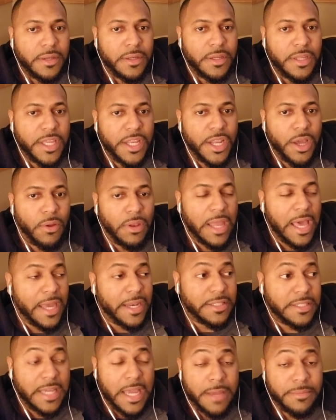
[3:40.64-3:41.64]
You know, a lot
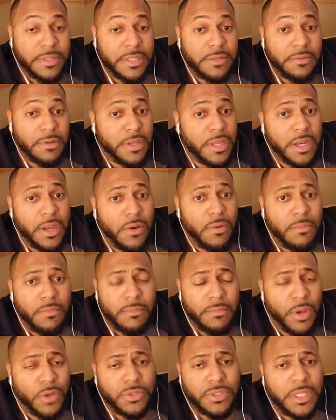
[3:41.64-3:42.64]
of times it, you know,
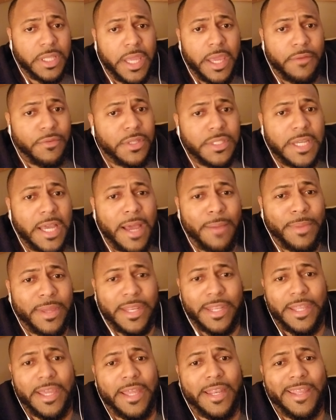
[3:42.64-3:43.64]
mostly every time
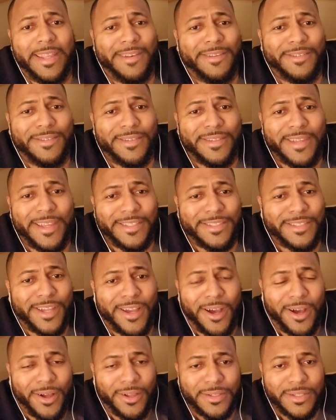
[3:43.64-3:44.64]
it, it it's, it's
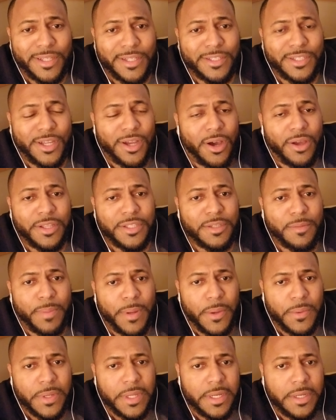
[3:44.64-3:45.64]
caught, it's caught its
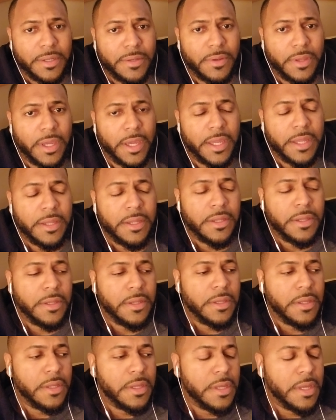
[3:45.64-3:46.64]
opponent. Okay.
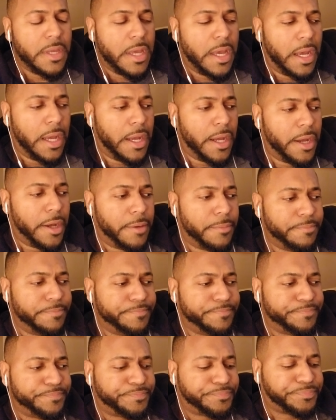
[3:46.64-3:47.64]
Um,
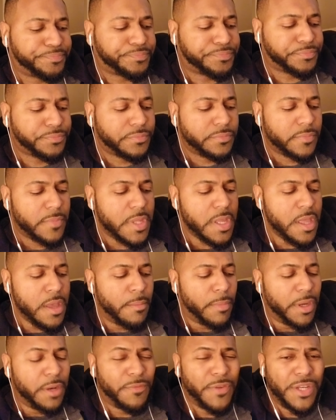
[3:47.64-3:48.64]

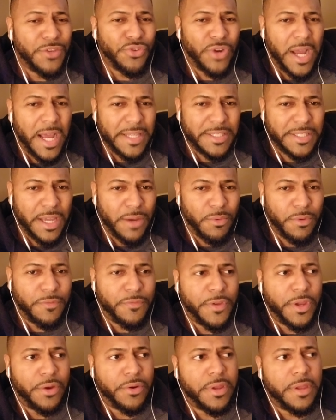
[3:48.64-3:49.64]
but if he tries that with
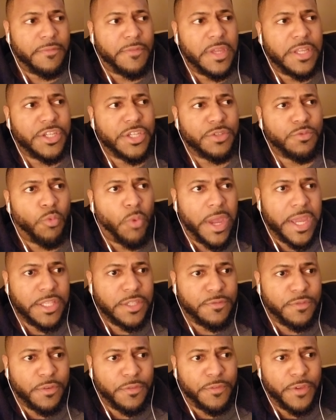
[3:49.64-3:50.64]
Fury, if he just waits
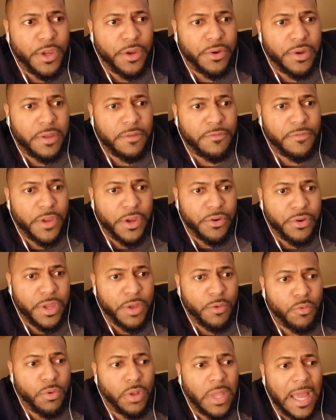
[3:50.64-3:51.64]
for Fury, Fury
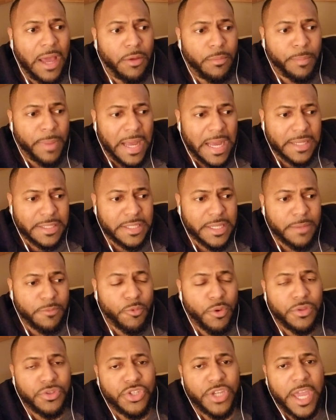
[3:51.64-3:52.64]
will outbox him,
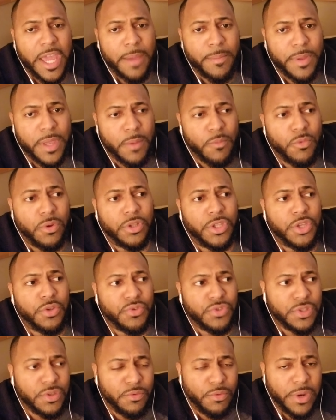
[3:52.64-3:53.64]
will jab him, will
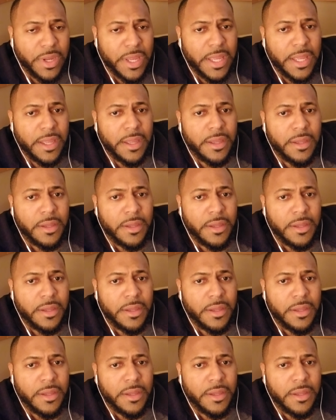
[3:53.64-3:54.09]
use the ring,